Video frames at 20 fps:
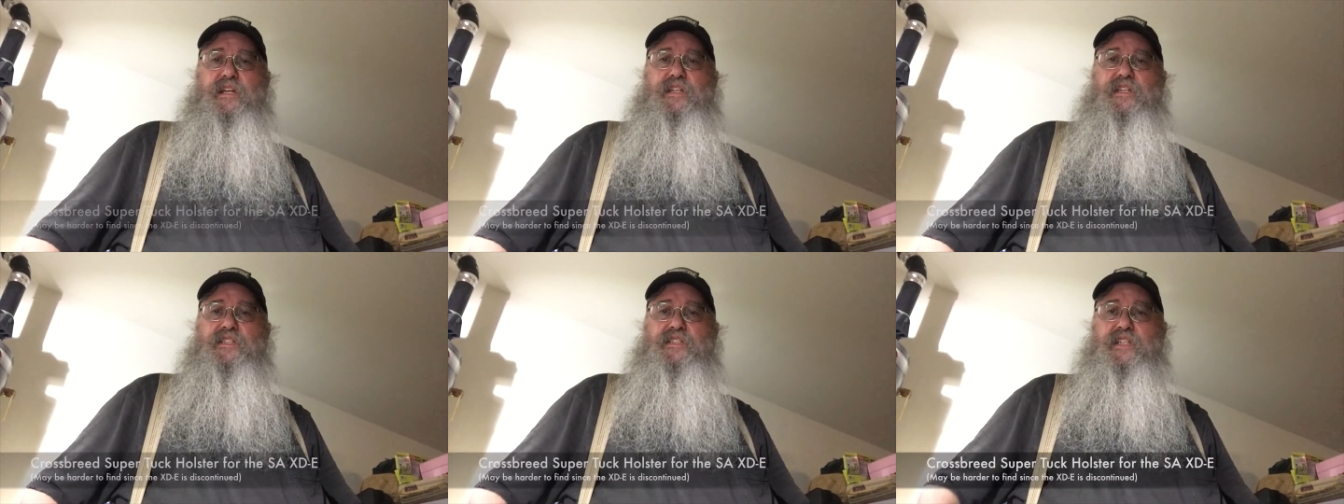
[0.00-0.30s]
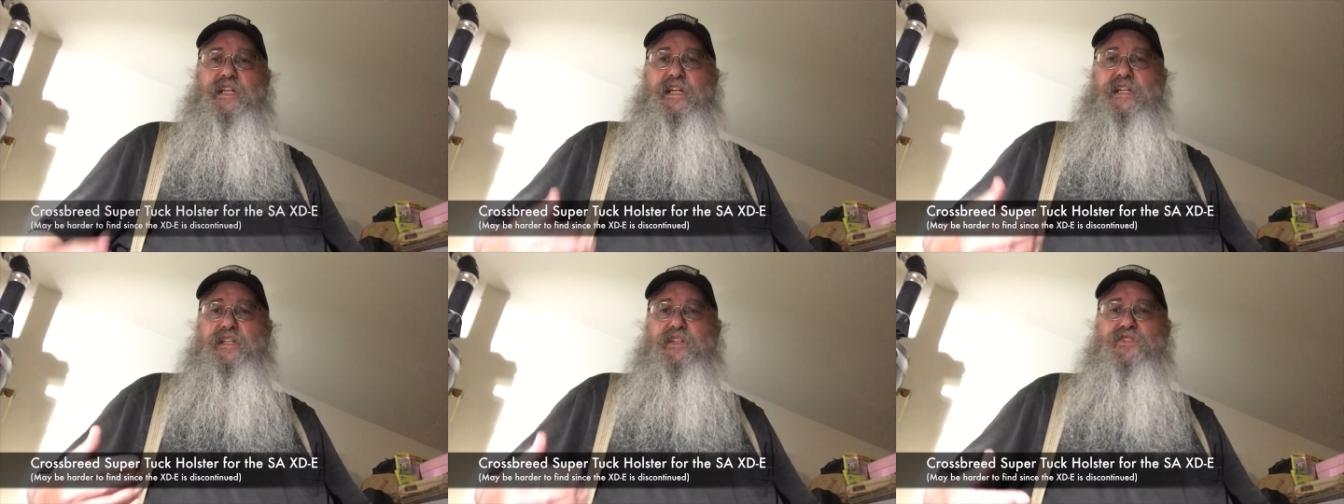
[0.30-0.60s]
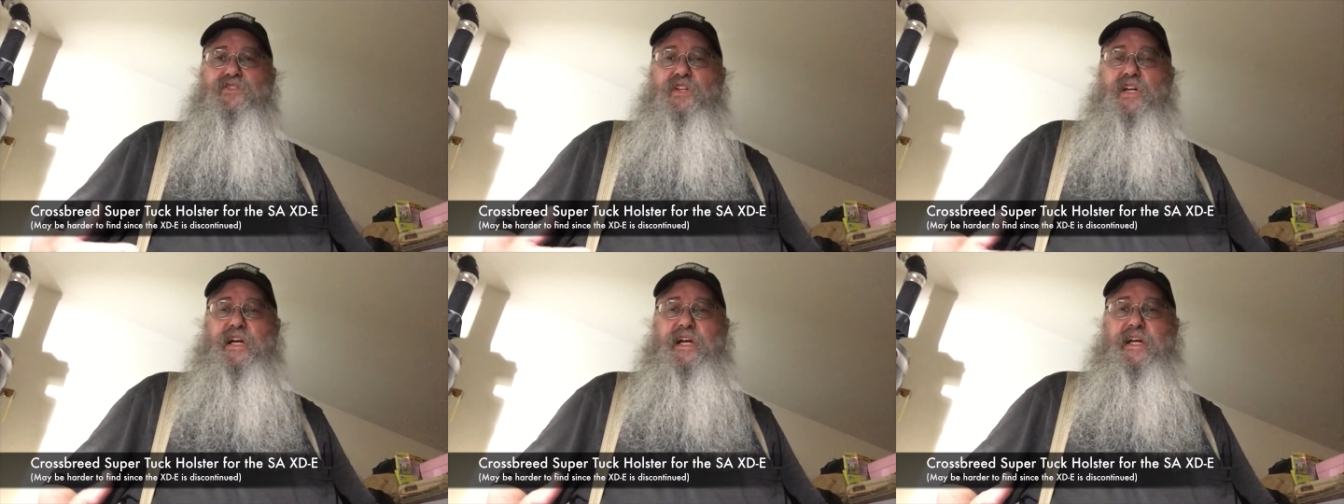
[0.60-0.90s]
I decided to
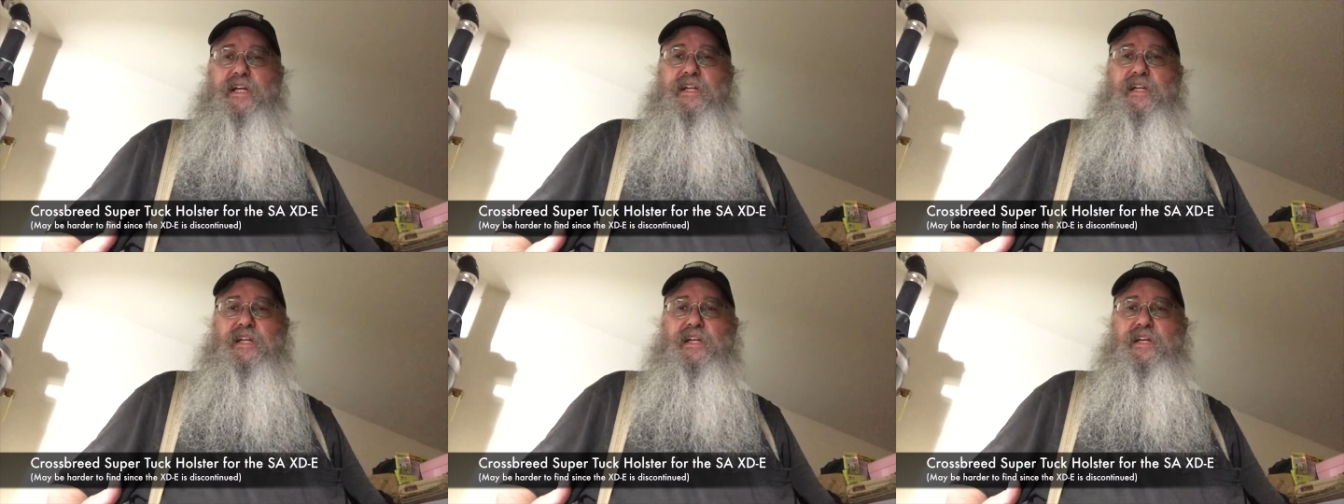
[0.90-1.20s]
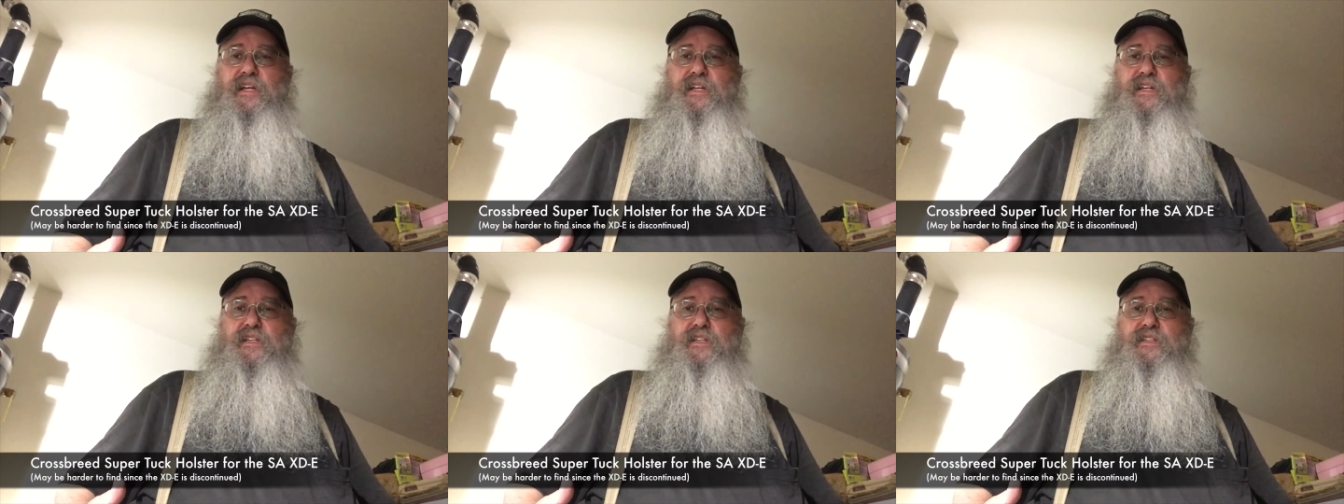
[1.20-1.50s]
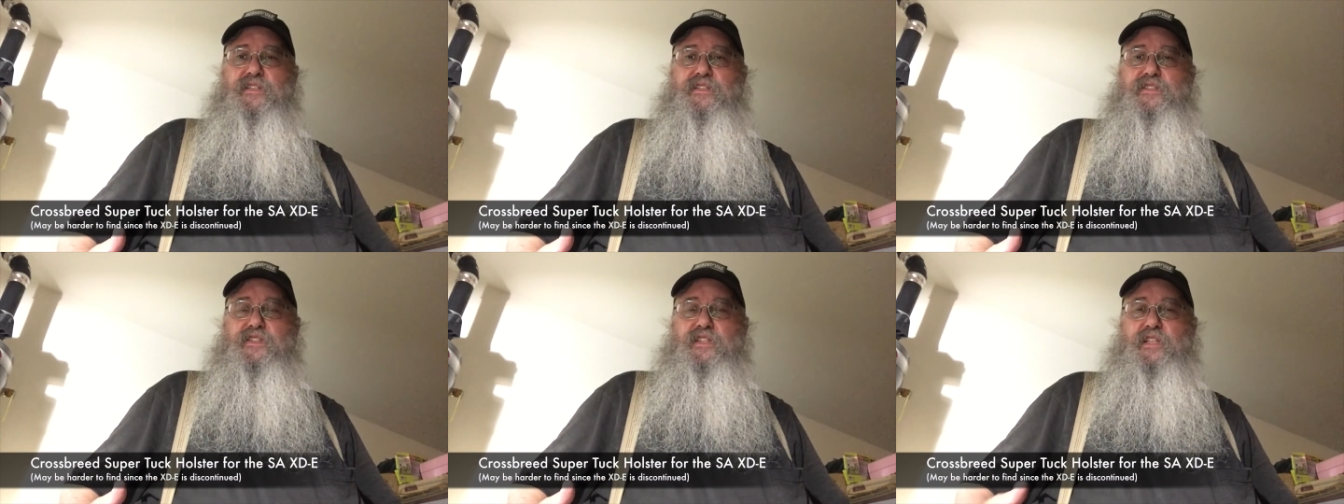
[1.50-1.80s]
try it.
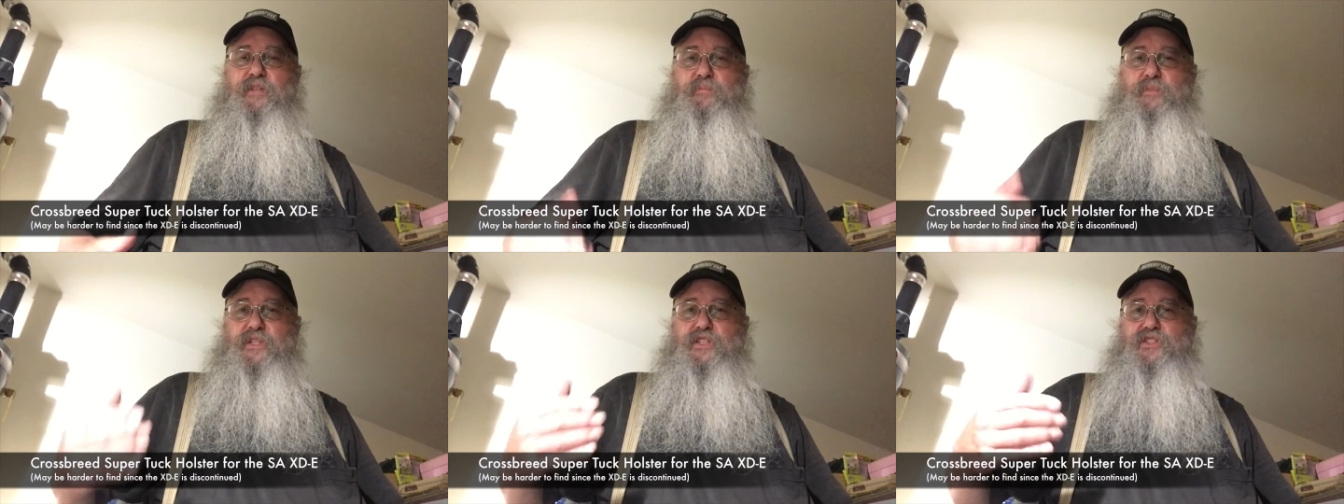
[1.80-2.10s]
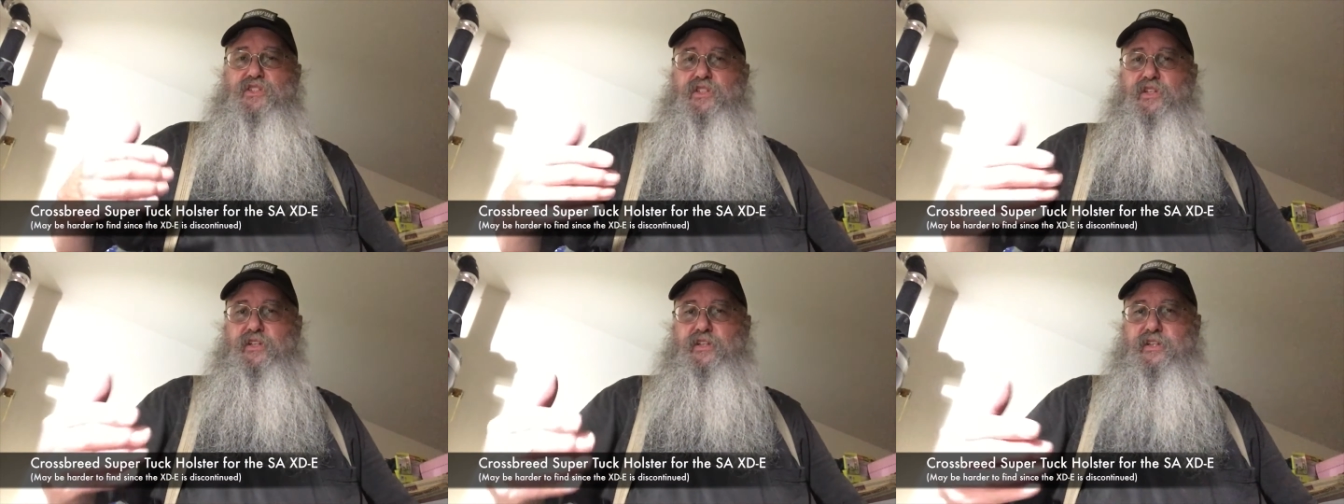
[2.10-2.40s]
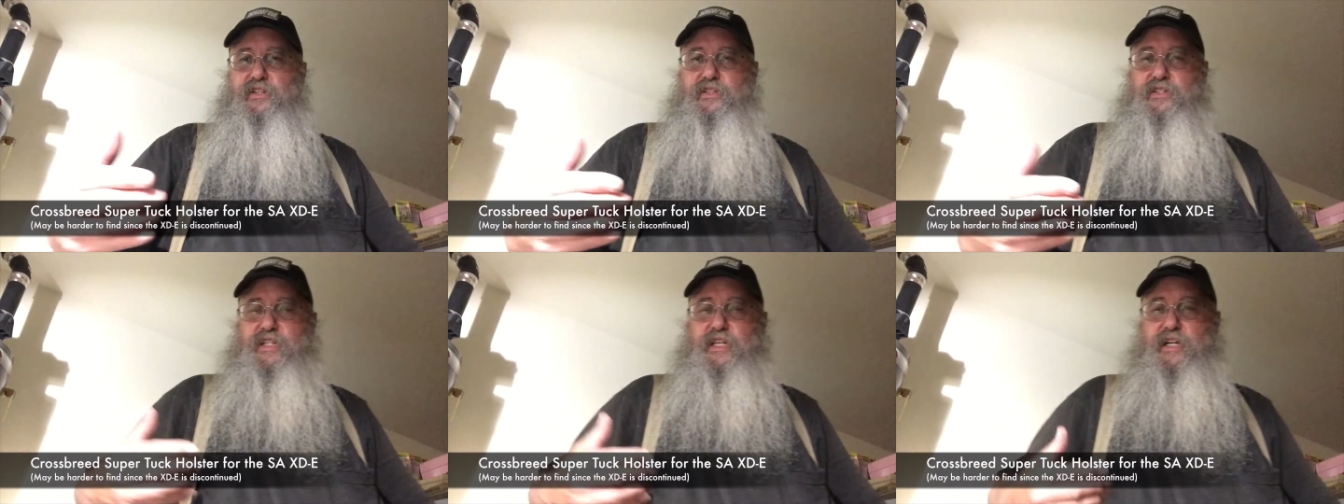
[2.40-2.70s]
So let me show
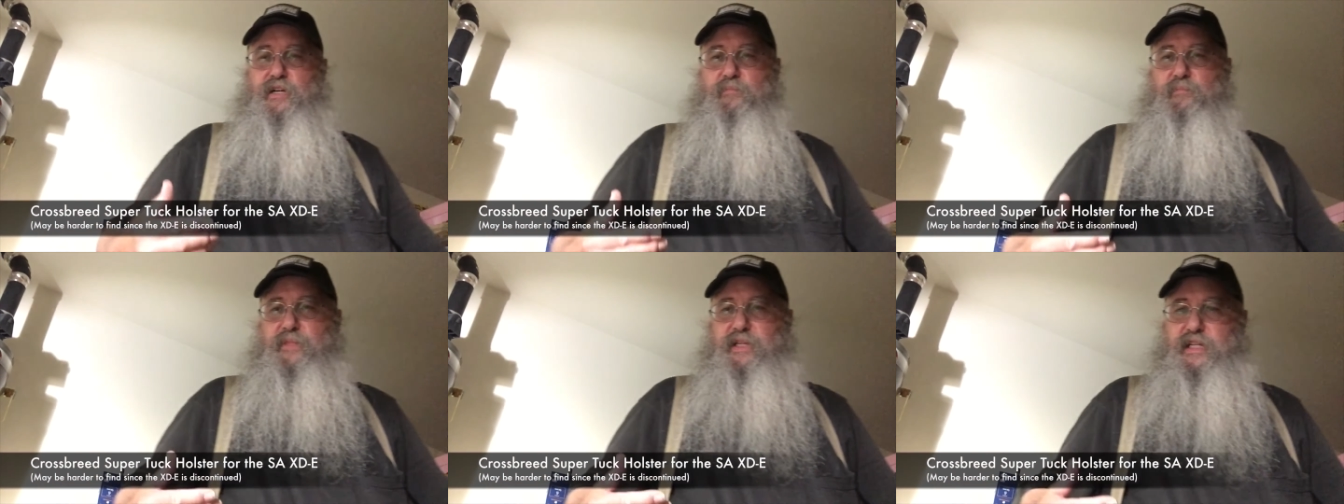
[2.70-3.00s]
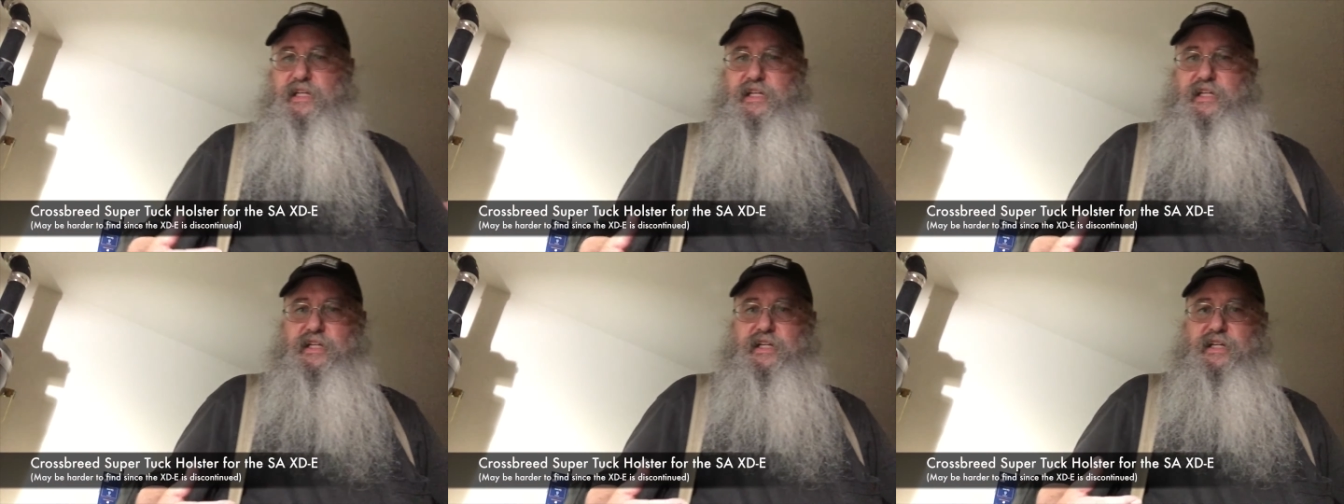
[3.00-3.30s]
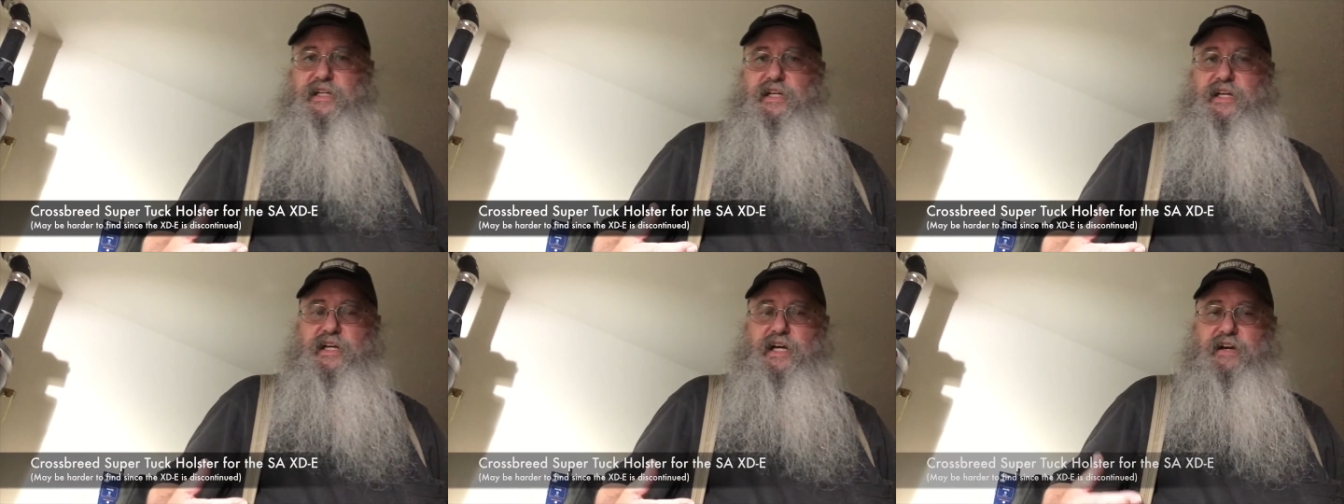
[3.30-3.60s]
you. You tell me.